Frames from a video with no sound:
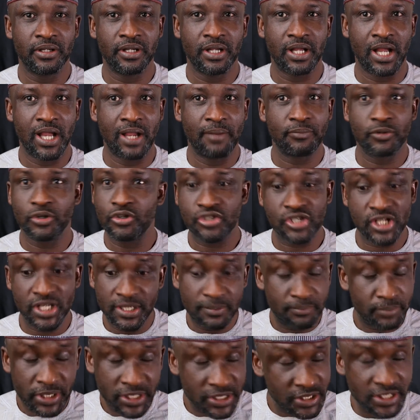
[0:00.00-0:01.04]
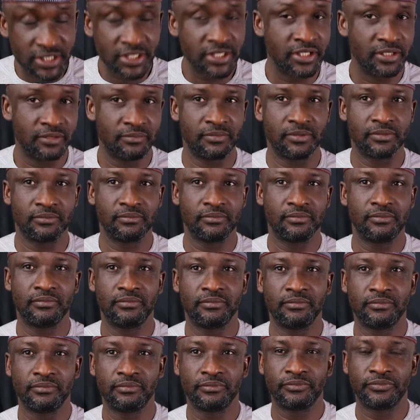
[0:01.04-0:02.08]
I'm not celebrating him.
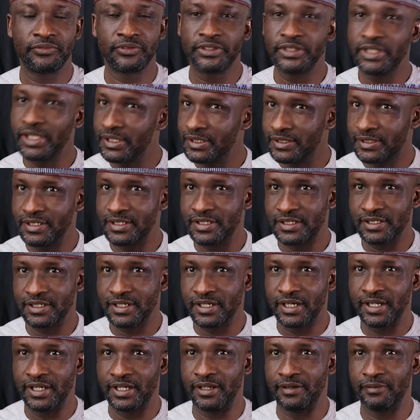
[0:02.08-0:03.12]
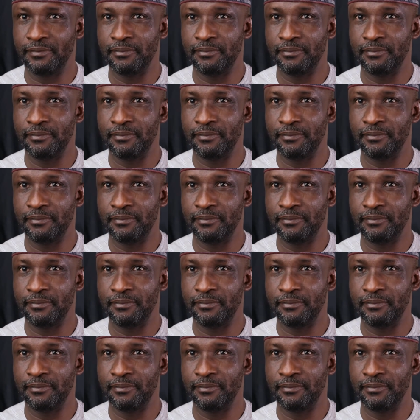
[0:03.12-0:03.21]
Get this clear.